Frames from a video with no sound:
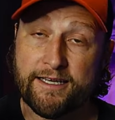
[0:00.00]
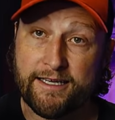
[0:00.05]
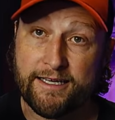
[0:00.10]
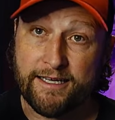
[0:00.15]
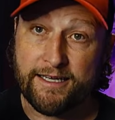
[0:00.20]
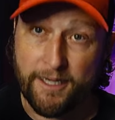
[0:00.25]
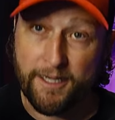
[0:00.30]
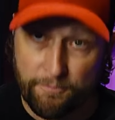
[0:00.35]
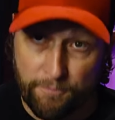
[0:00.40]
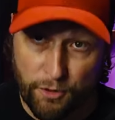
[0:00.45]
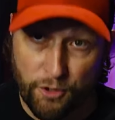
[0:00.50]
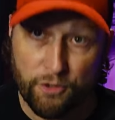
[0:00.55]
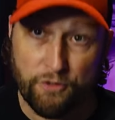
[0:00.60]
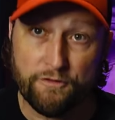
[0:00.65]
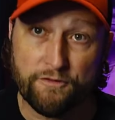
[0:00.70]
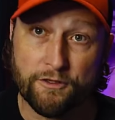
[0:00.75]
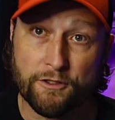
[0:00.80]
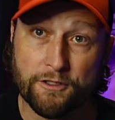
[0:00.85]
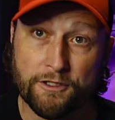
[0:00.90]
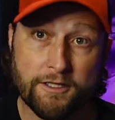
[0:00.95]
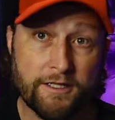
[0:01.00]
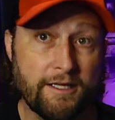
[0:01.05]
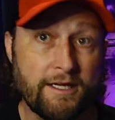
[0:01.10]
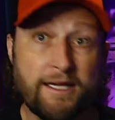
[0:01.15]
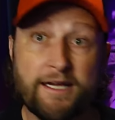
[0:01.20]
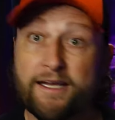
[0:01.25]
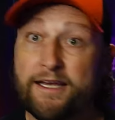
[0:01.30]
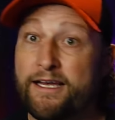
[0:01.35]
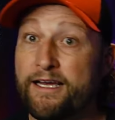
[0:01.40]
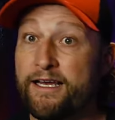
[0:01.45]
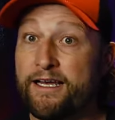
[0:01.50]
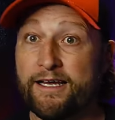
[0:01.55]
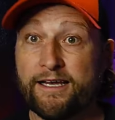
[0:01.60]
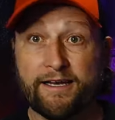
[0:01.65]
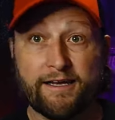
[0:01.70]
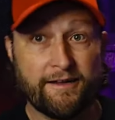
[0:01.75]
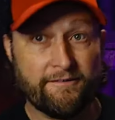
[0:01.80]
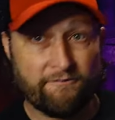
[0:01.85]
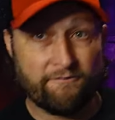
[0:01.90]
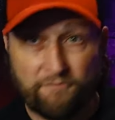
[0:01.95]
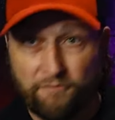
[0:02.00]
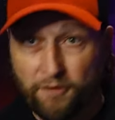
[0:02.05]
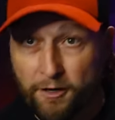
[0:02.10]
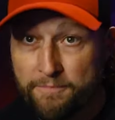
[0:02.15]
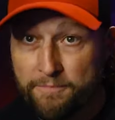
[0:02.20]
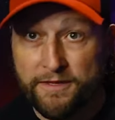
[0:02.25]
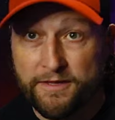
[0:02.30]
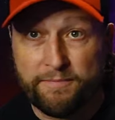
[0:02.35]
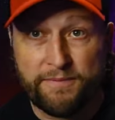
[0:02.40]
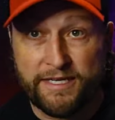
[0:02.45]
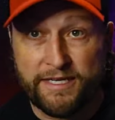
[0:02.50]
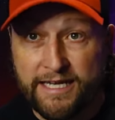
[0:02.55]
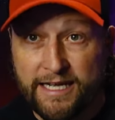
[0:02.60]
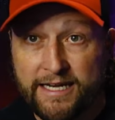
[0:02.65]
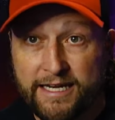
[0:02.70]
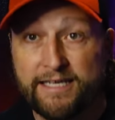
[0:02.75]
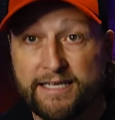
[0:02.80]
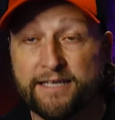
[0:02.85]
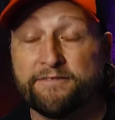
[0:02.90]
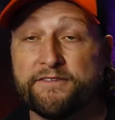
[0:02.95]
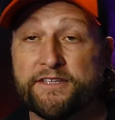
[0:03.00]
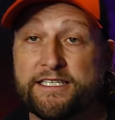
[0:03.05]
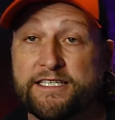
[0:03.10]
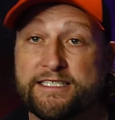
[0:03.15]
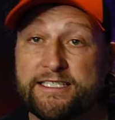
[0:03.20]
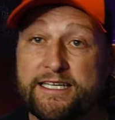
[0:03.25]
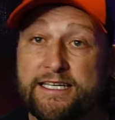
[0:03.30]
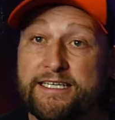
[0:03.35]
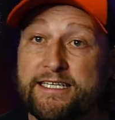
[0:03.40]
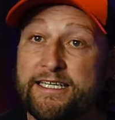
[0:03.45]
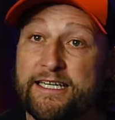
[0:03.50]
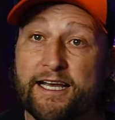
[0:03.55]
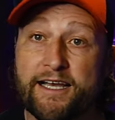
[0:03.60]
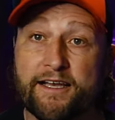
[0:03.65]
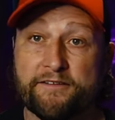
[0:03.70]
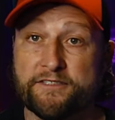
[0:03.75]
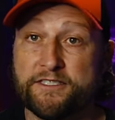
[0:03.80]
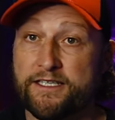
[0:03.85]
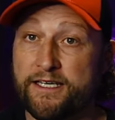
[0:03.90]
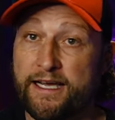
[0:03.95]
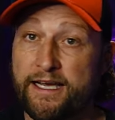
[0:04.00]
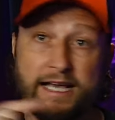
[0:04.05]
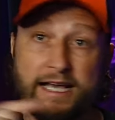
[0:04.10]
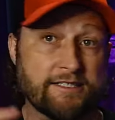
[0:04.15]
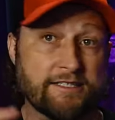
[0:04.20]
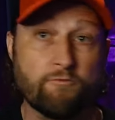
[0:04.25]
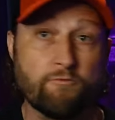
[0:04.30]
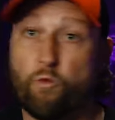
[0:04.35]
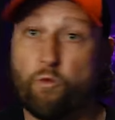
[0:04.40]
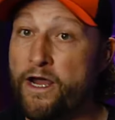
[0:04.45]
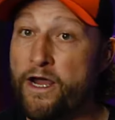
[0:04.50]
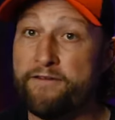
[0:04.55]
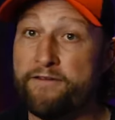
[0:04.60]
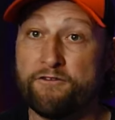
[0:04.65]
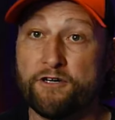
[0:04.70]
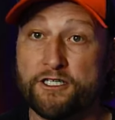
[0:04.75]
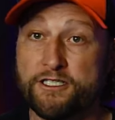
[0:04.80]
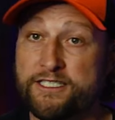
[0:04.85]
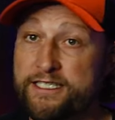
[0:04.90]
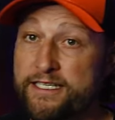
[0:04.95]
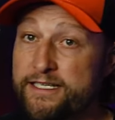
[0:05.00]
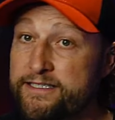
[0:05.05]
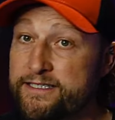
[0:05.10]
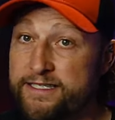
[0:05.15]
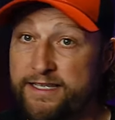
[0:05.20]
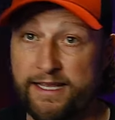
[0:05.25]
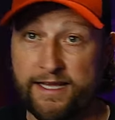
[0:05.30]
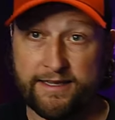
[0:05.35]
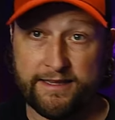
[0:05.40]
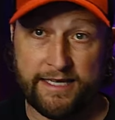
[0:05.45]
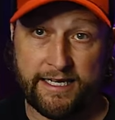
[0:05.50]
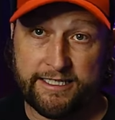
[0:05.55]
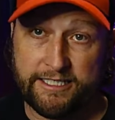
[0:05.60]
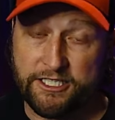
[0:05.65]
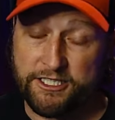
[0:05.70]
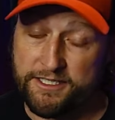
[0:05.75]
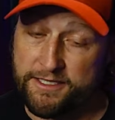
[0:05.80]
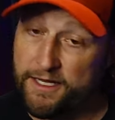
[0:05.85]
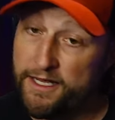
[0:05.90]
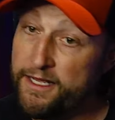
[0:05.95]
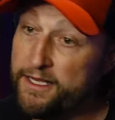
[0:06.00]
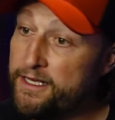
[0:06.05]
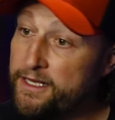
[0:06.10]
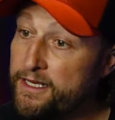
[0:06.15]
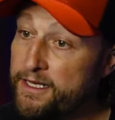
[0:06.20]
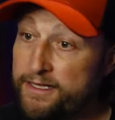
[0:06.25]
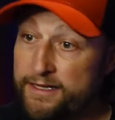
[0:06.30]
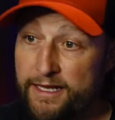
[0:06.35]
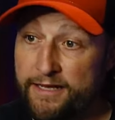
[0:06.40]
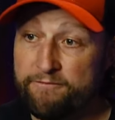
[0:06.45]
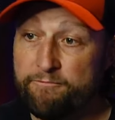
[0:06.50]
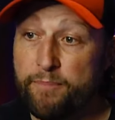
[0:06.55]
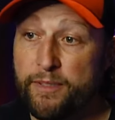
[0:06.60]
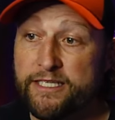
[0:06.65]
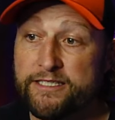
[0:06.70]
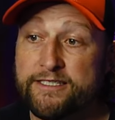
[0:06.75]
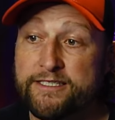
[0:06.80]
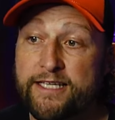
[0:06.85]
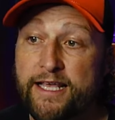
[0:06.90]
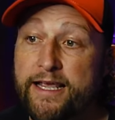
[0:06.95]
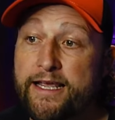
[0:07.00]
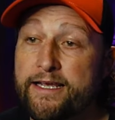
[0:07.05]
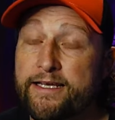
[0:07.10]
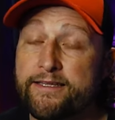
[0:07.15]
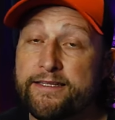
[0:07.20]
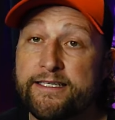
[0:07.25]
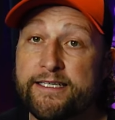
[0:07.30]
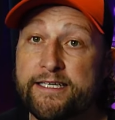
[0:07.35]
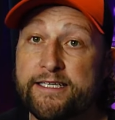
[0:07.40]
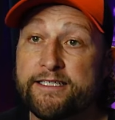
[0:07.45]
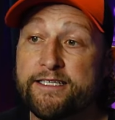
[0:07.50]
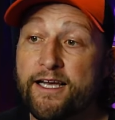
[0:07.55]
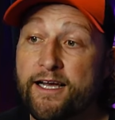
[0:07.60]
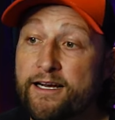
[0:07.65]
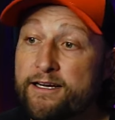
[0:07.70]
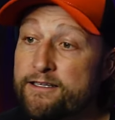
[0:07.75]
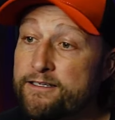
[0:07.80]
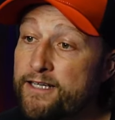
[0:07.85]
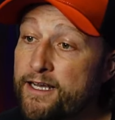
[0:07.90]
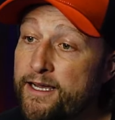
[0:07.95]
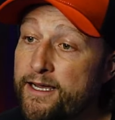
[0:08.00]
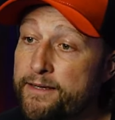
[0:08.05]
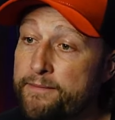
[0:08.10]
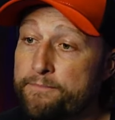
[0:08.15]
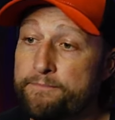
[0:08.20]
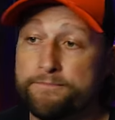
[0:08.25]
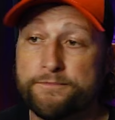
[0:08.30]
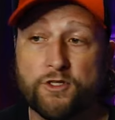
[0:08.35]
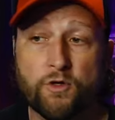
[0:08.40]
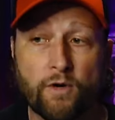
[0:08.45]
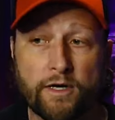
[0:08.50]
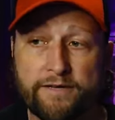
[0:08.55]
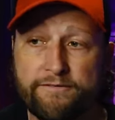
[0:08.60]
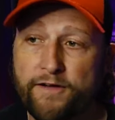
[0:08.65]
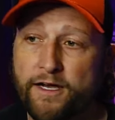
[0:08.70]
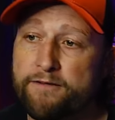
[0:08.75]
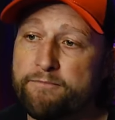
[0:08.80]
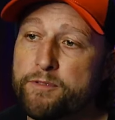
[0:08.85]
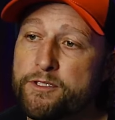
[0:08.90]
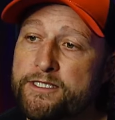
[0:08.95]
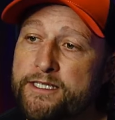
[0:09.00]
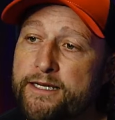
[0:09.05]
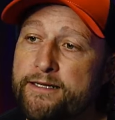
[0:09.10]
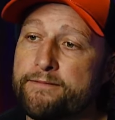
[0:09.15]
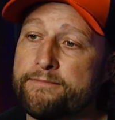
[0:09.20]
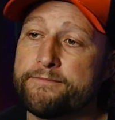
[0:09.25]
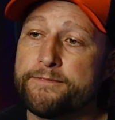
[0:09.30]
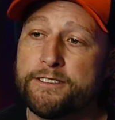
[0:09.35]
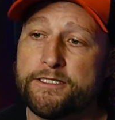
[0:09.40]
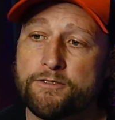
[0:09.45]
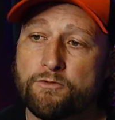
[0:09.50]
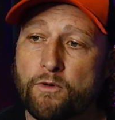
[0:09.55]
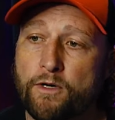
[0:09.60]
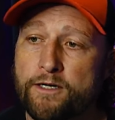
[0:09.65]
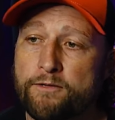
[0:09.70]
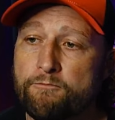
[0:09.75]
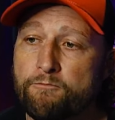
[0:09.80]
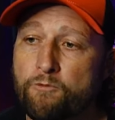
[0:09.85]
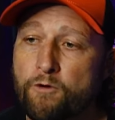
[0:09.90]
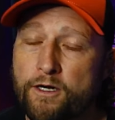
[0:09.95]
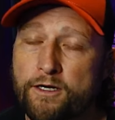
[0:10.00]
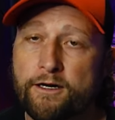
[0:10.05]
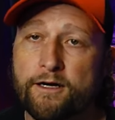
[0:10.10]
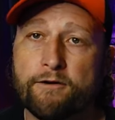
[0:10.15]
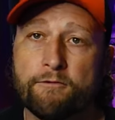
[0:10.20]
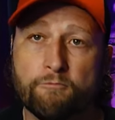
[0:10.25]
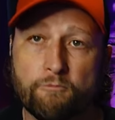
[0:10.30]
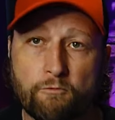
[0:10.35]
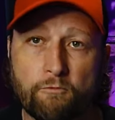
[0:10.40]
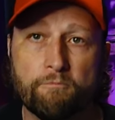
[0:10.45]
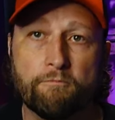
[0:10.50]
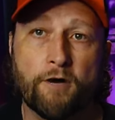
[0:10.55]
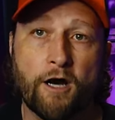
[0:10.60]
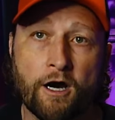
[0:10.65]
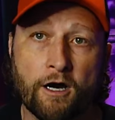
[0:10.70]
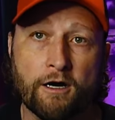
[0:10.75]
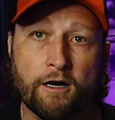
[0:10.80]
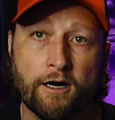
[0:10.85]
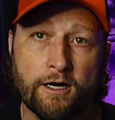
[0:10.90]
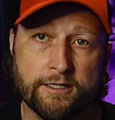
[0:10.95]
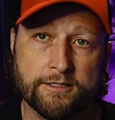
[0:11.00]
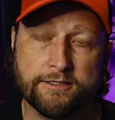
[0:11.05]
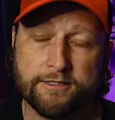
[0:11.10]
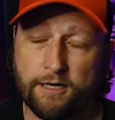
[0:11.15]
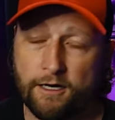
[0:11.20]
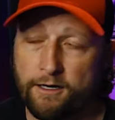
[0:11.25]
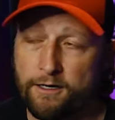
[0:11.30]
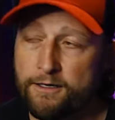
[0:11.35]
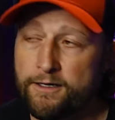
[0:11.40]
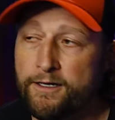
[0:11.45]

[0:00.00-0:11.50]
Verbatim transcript: approval from the beginning of these ETFs. It hasn't wavered since then. They've been saying the entire time, 25% is what our odds are.